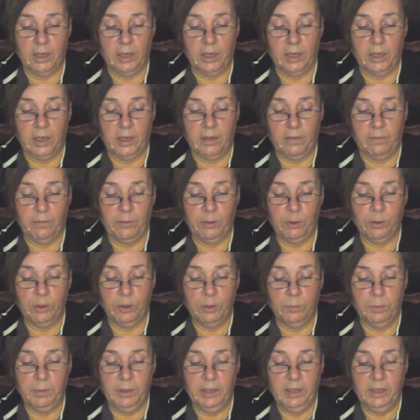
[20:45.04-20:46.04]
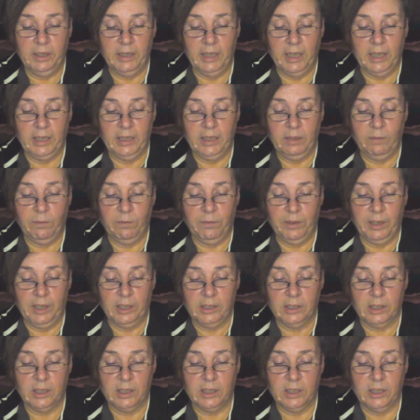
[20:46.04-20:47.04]
If you could be in any
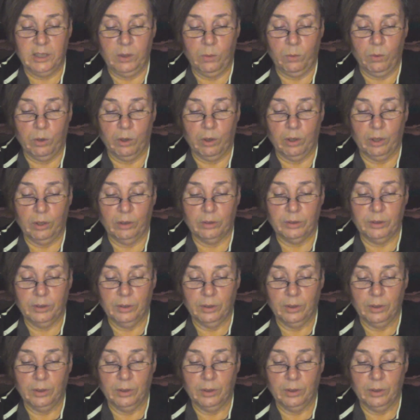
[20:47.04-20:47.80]
fantasy world,